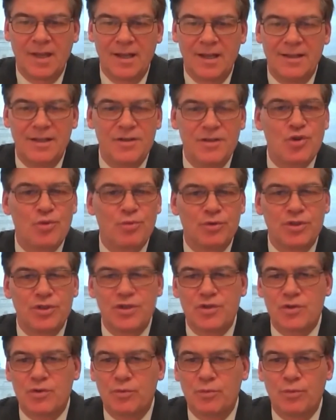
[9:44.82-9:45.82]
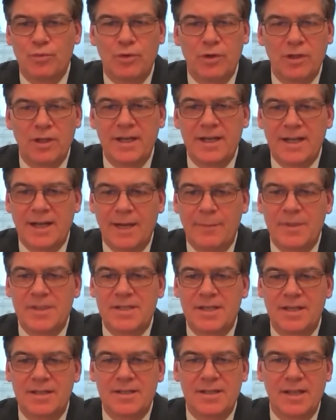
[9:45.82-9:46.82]
These are just really common
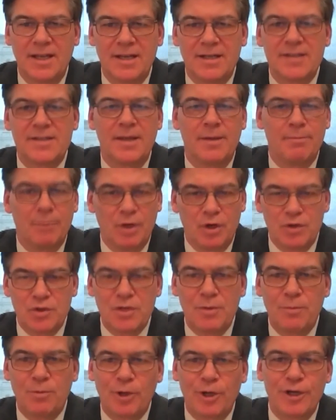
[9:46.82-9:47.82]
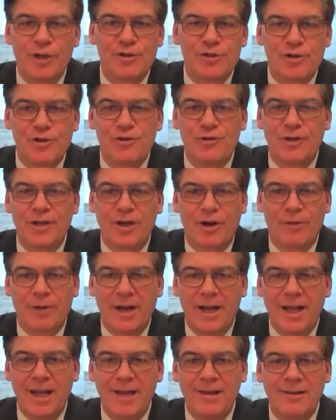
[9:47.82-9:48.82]
sense things that most employers are doing
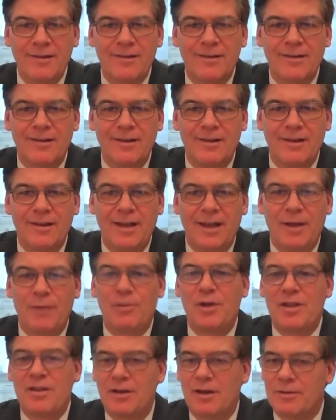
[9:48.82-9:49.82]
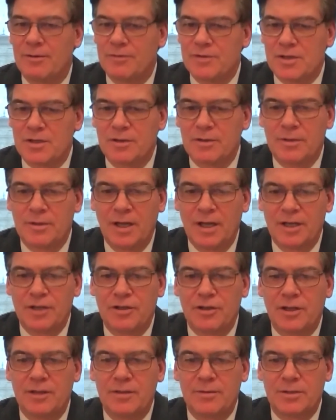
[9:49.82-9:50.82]
already. And we thought it was a
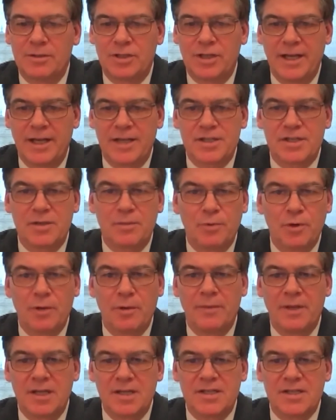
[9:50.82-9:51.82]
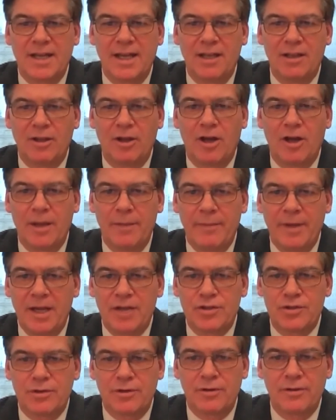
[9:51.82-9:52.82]
good chance to put them in the state law and
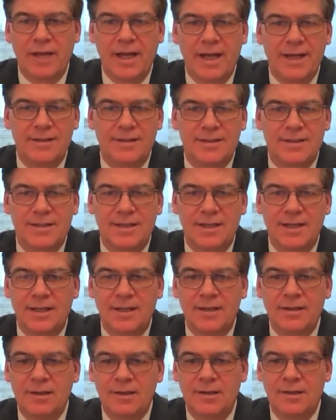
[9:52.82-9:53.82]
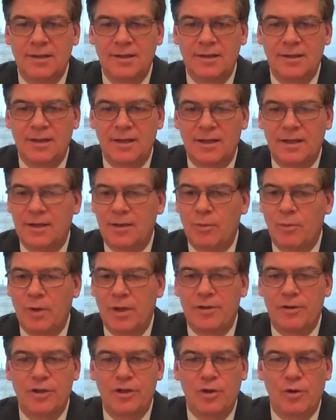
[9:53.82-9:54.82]
make sure that
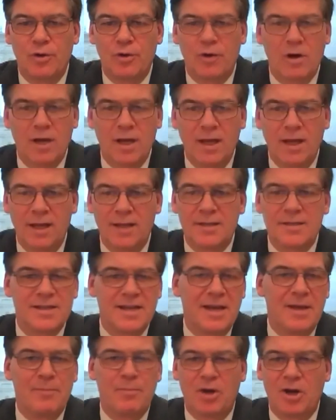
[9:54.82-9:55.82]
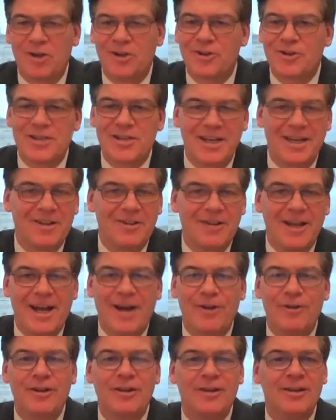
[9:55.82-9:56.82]
whether you're working in St. Paul or St.
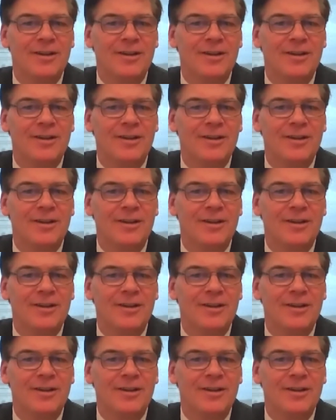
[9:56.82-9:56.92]
Cloud,